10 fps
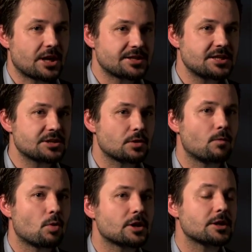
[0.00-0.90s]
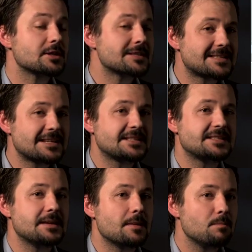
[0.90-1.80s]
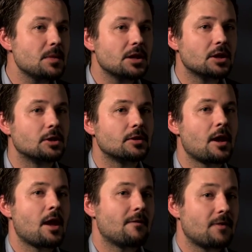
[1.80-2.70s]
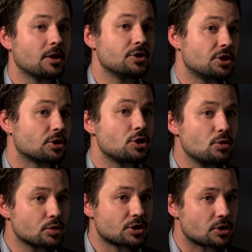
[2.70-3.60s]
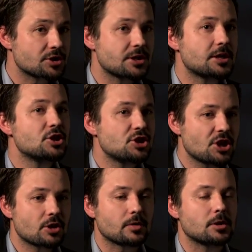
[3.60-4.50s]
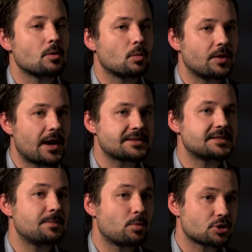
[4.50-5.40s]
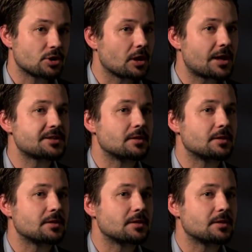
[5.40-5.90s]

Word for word: consists of more than 60 million volunteered users sharing with us depersonalized